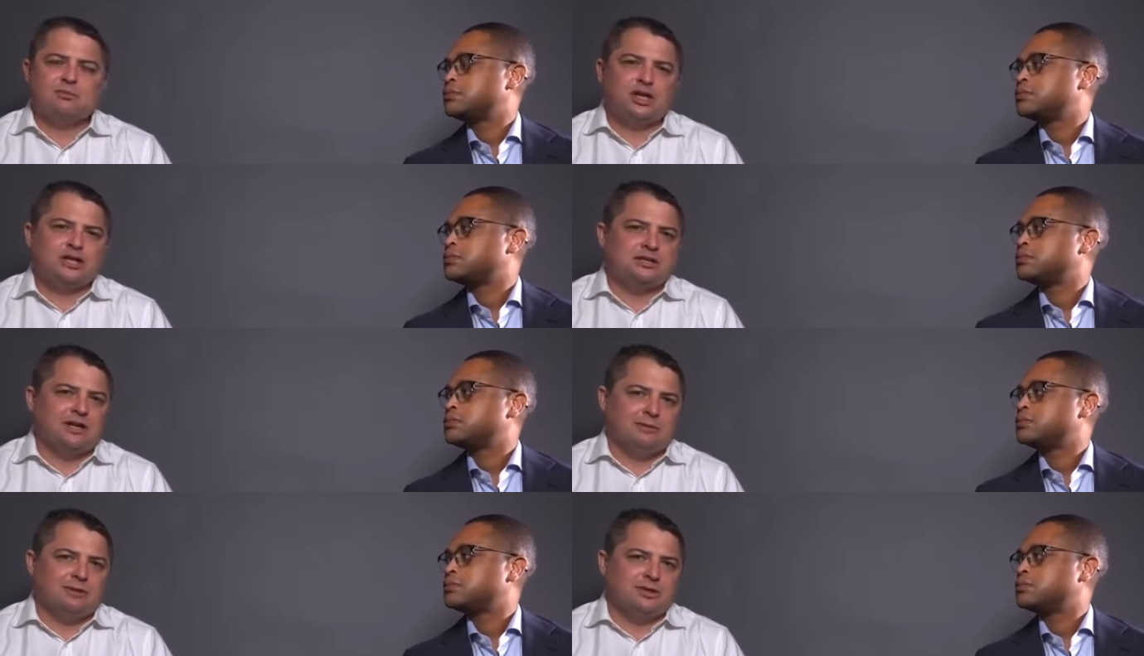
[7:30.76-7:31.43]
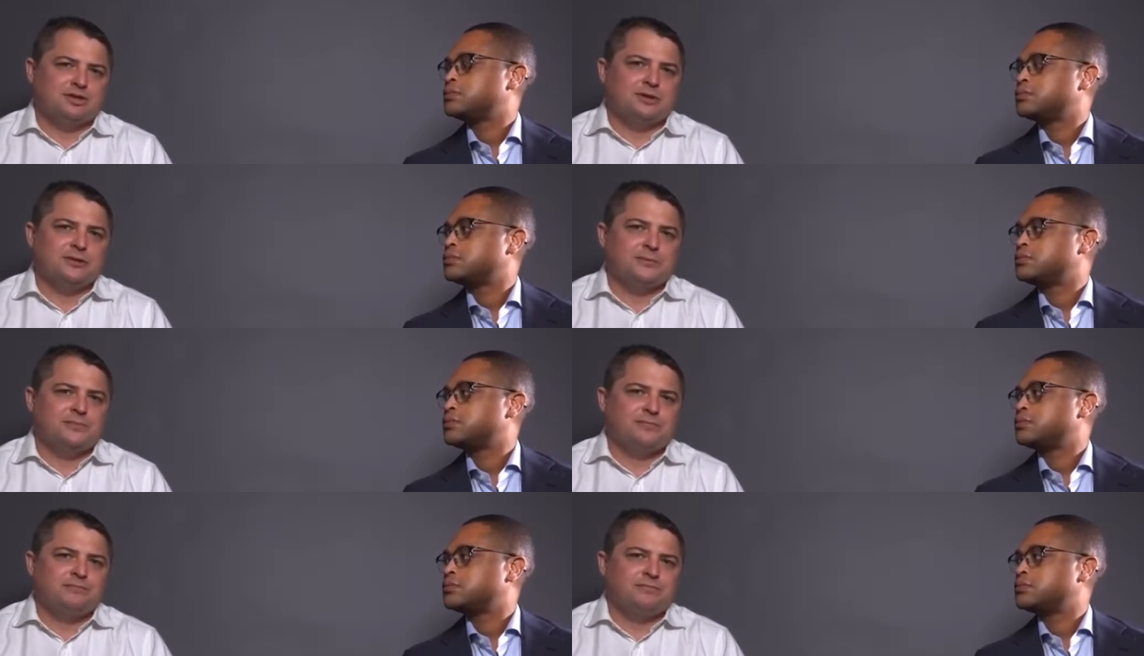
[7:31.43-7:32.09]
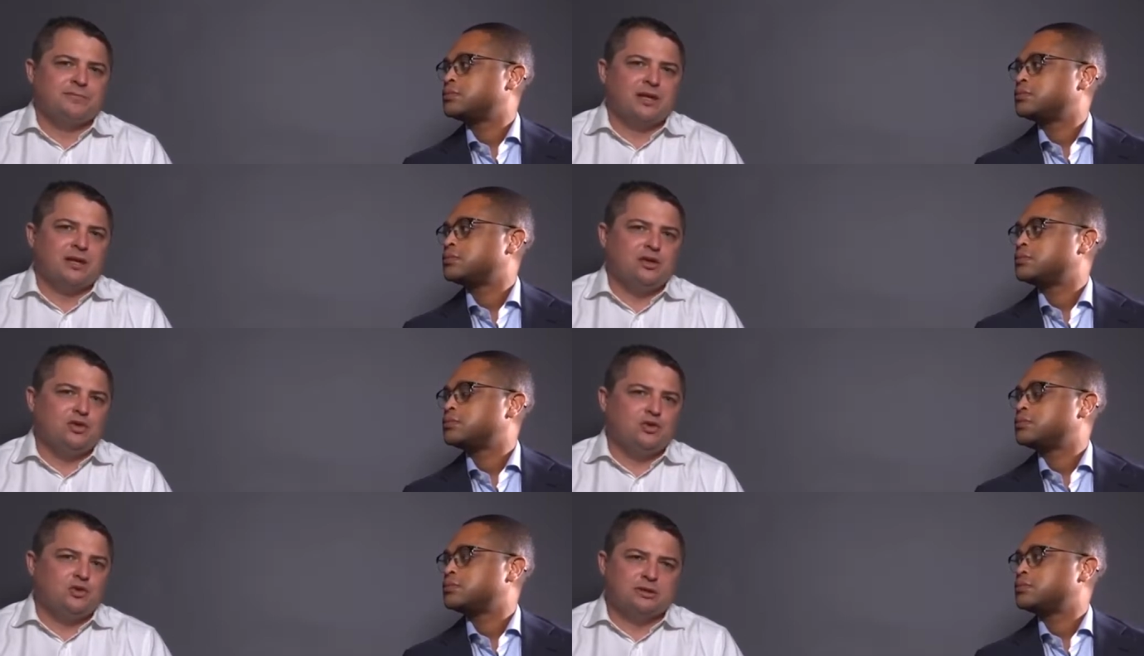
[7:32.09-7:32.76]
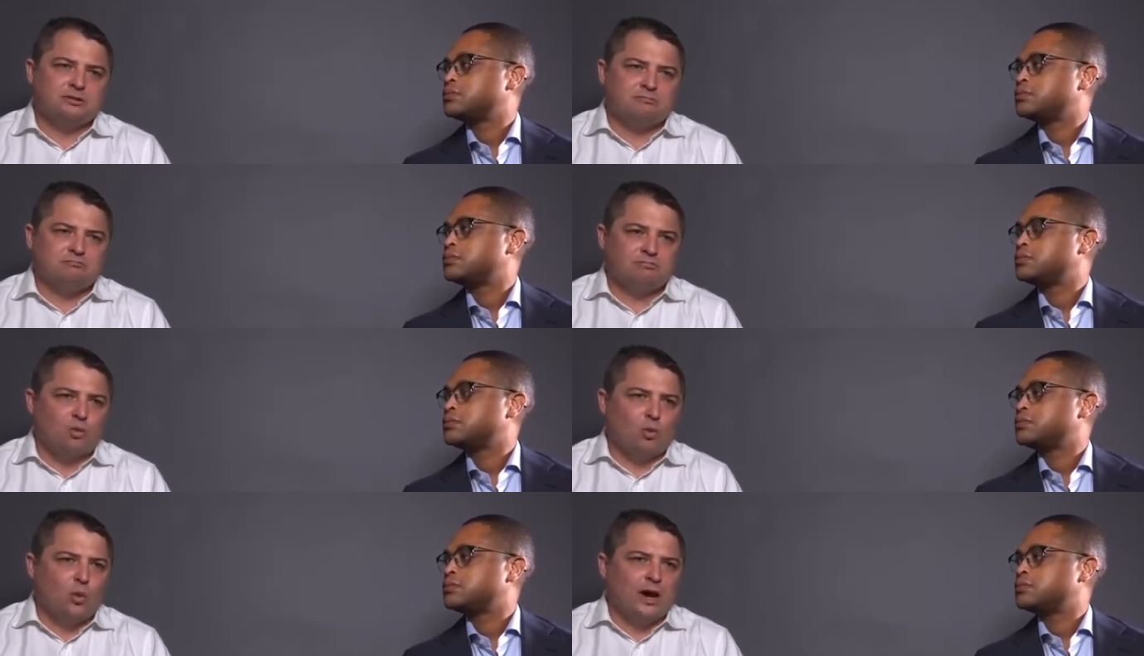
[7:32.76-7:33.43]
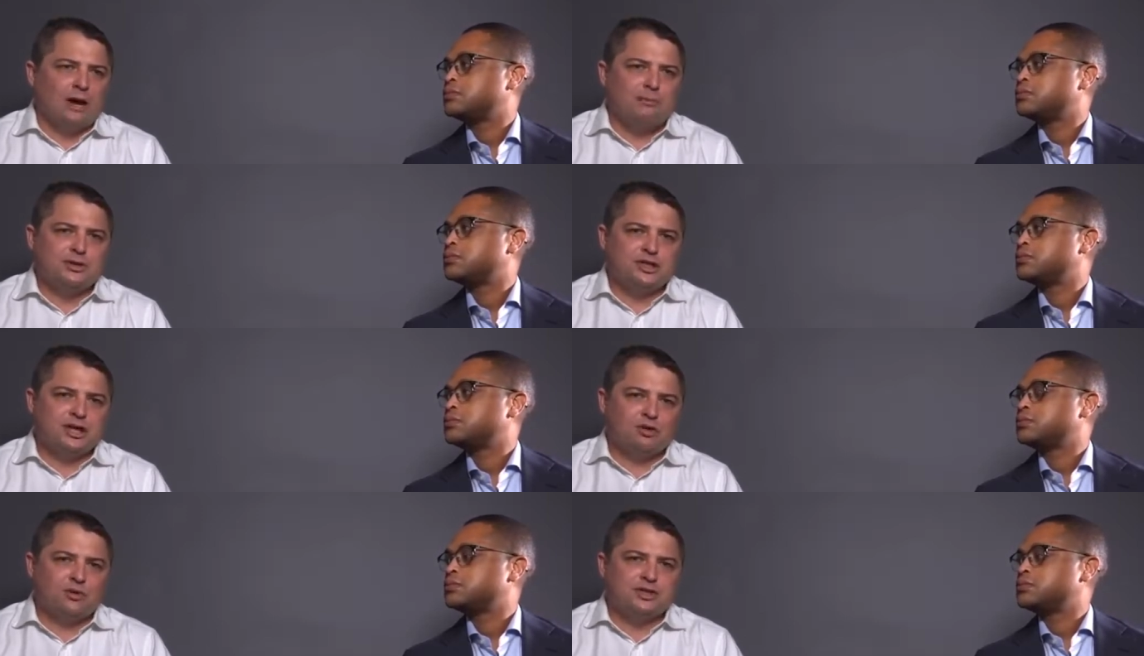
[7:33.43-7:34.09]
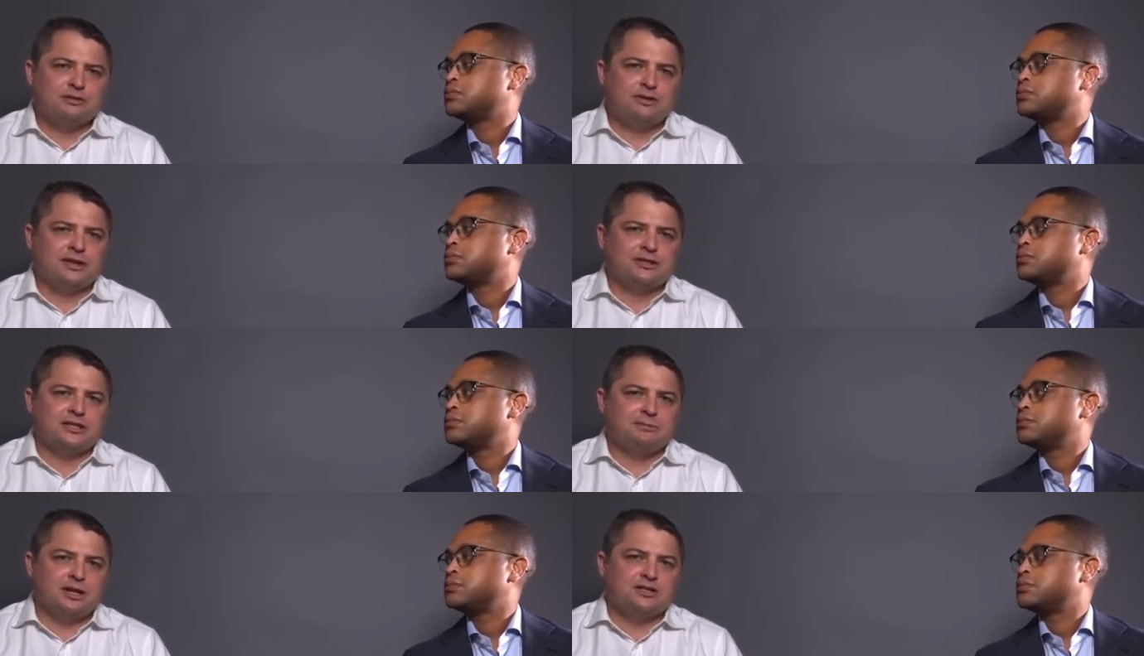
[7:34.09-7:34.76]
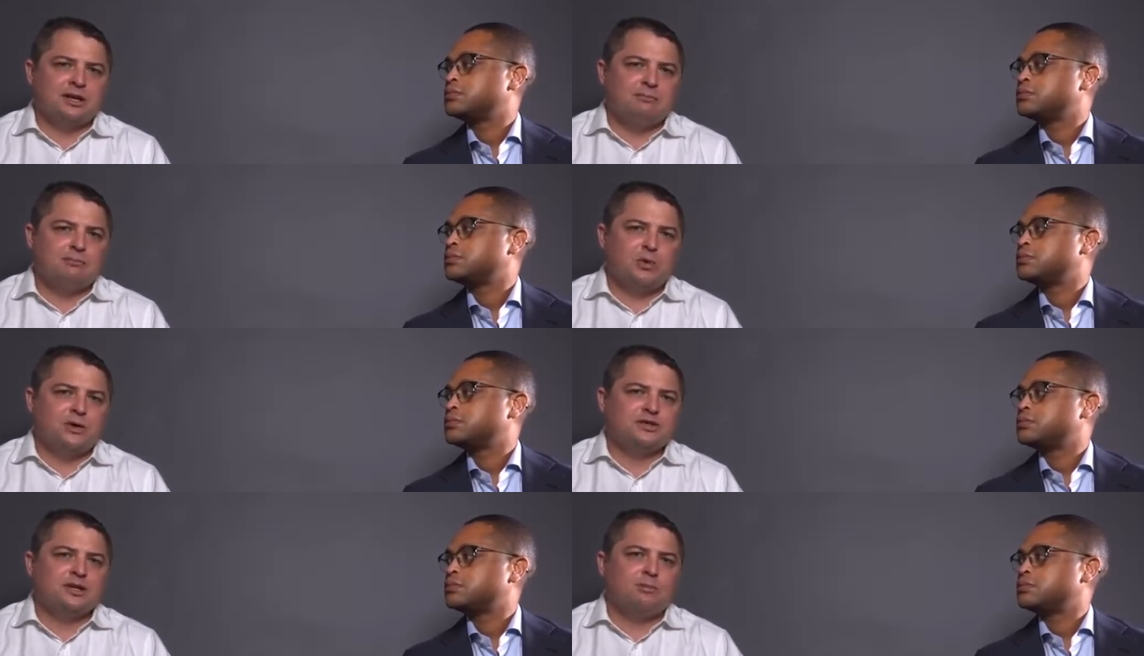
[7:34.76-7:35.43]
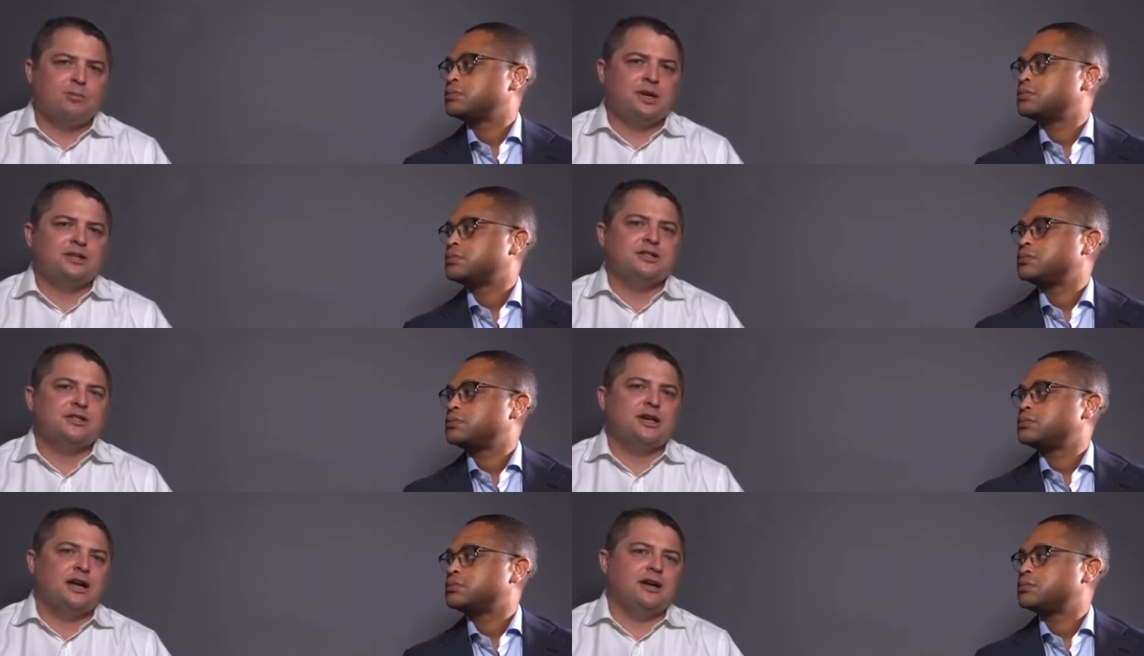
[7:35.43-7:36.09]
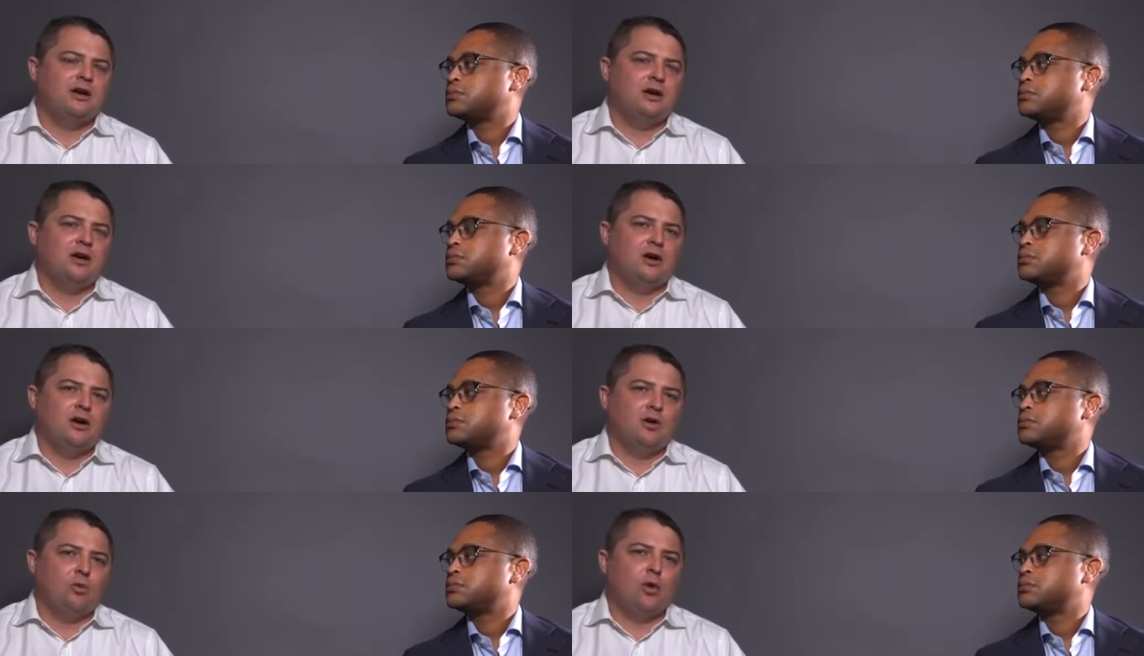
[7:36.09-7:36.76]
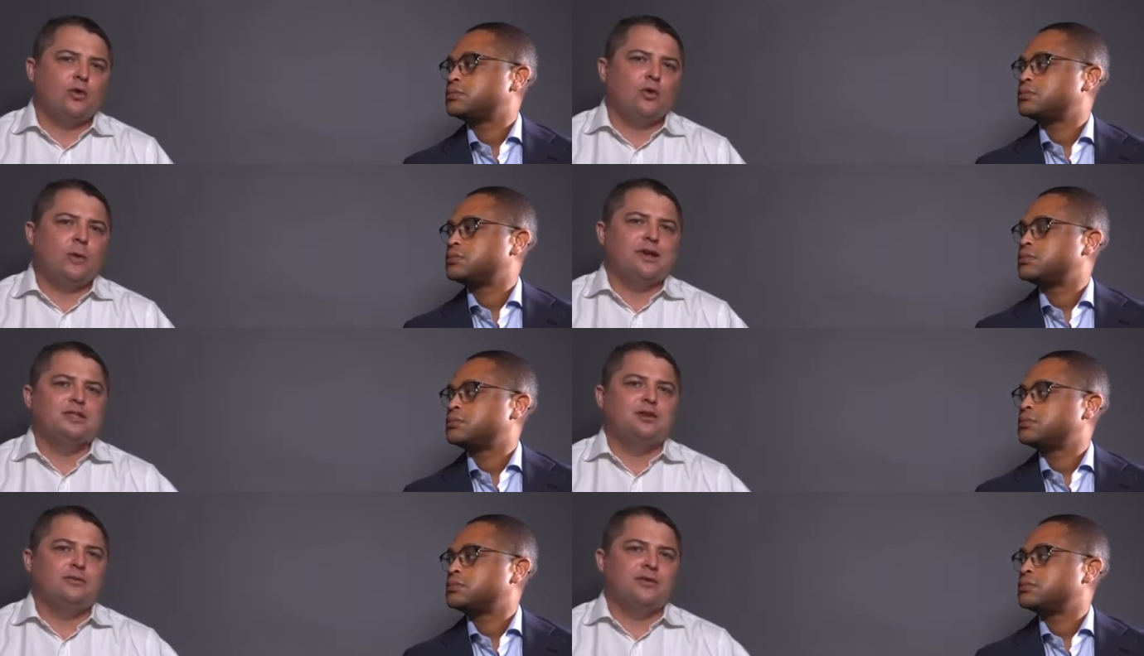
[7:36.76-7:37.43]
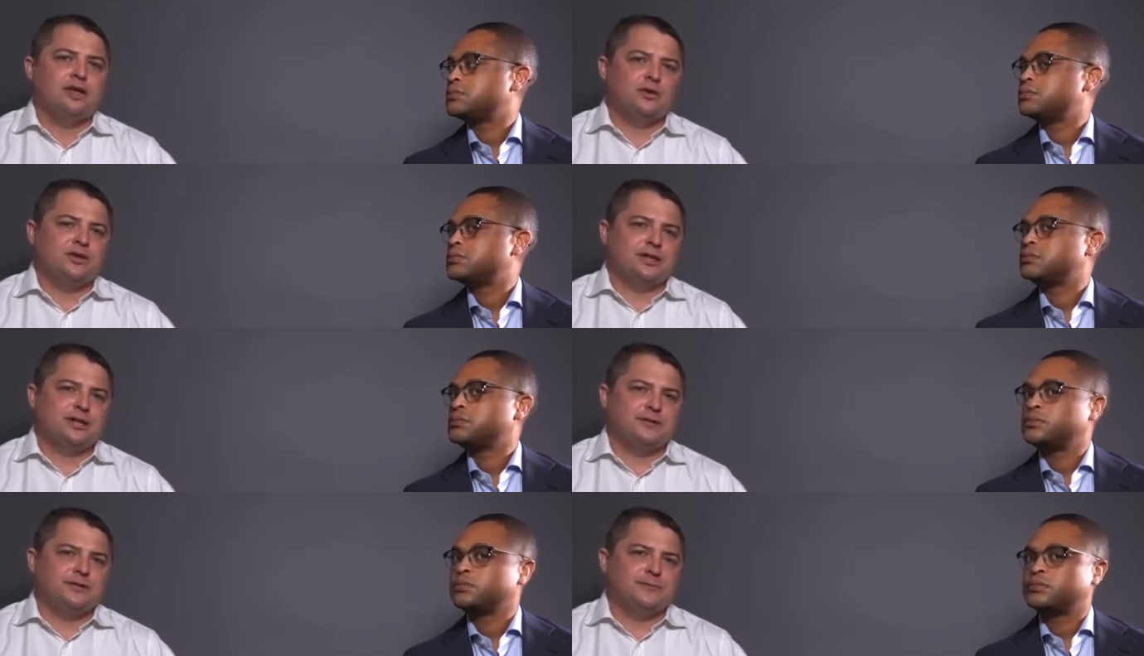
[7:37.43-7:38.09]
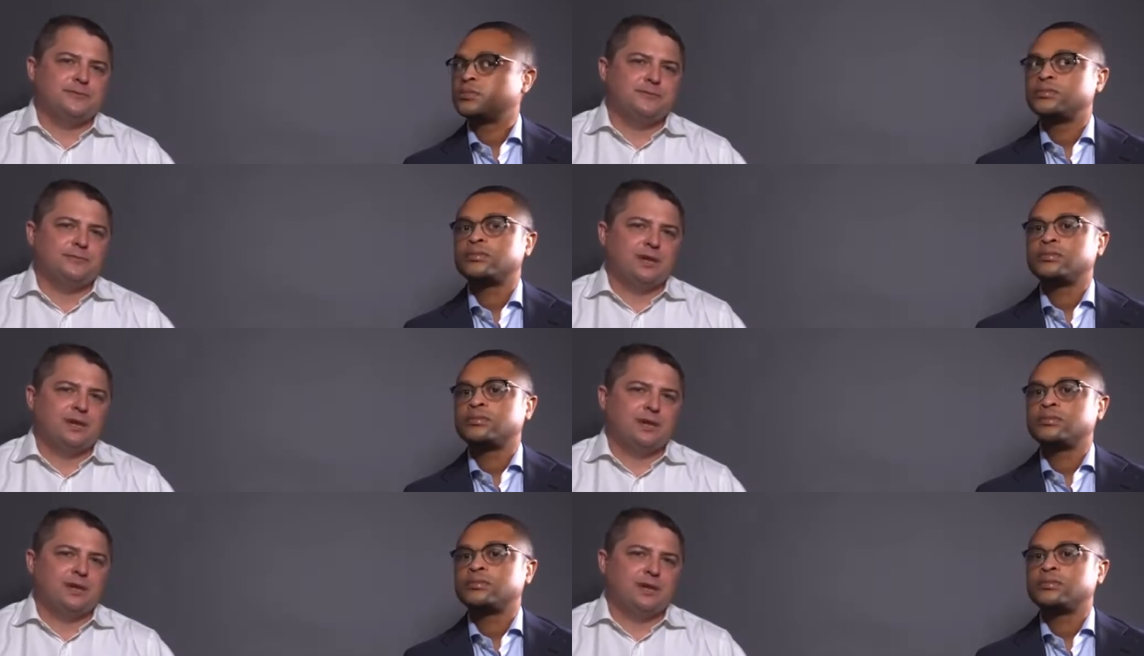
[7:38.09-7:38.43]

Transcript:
Speaker 1: a subjective element to it you can weigh up particular risk factors, but at some point someone has to decide what the weighting of that risk is.